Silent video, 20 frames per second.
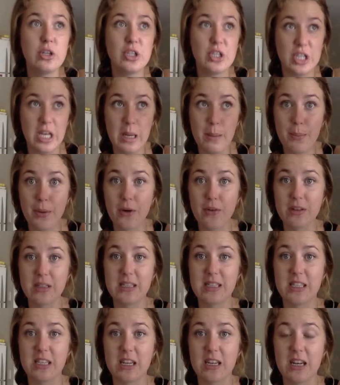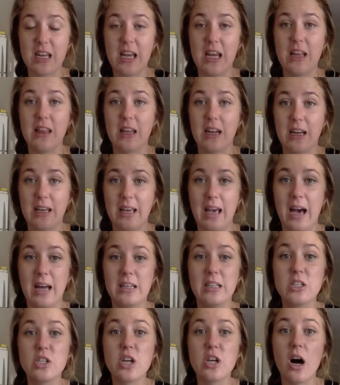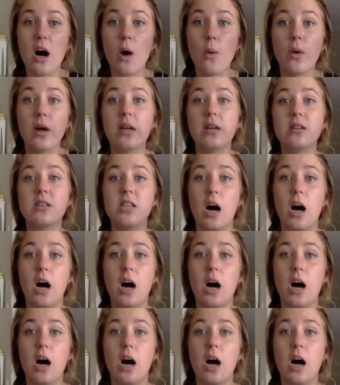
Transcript: cheaper in Sydney than I can in Darwin.